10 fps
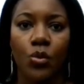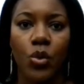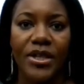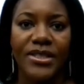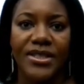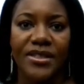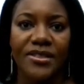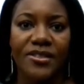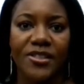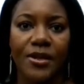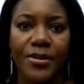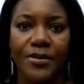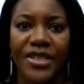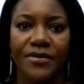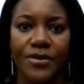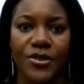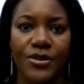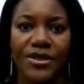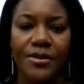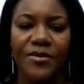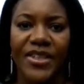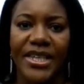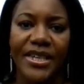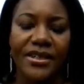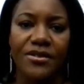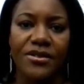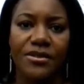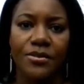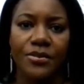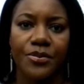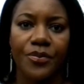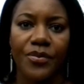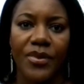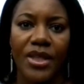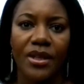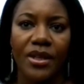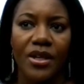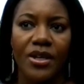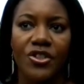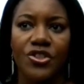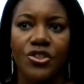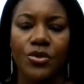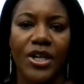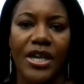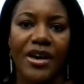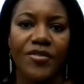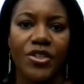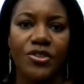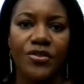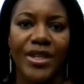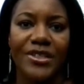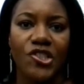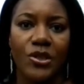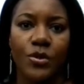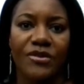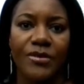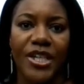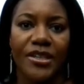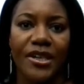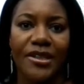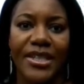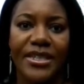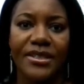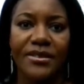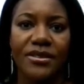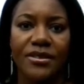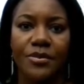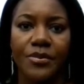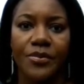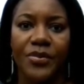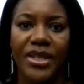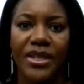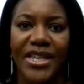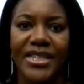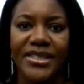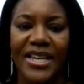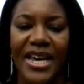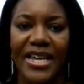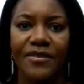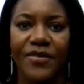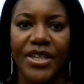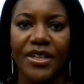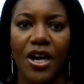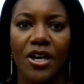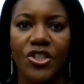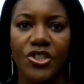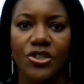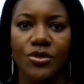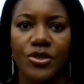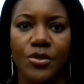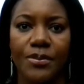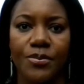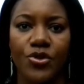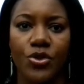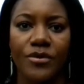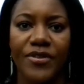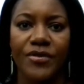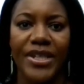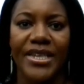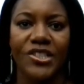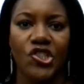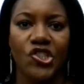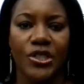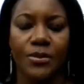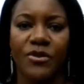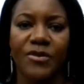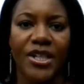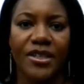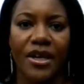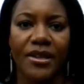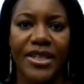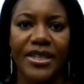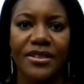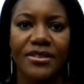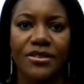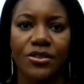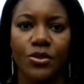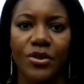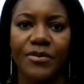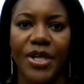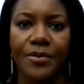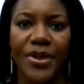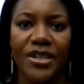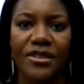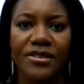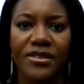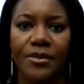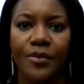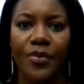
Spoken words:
What is it that's stopping me from doing something else? Do I have a good relationship with my colleagues? Is there anything I can do to improve the relationship with my colleagues or with my boss?